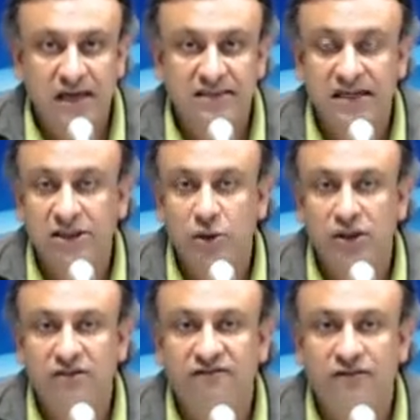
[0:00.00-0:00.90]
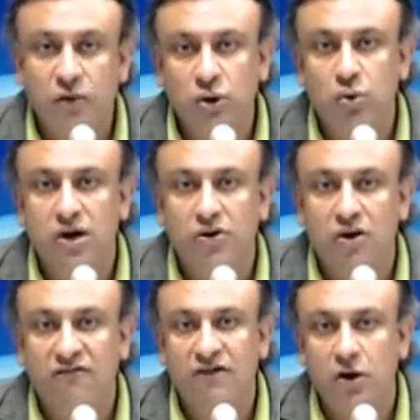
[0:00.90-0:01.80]
He said during the fourth quarter
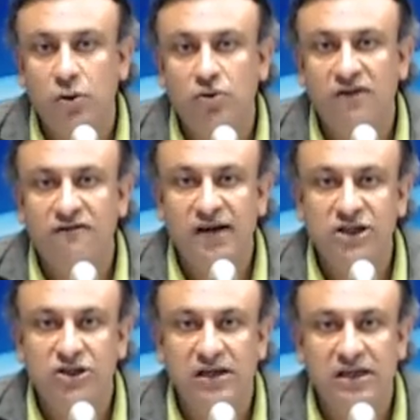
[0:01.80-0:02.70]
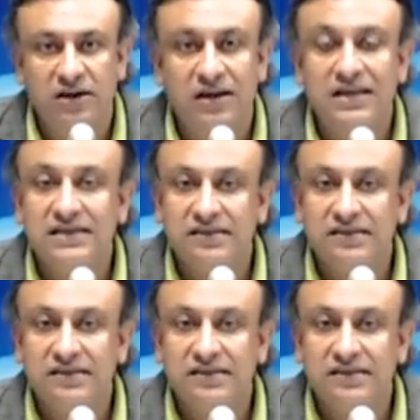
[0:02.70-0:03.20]
of outgoing financial year,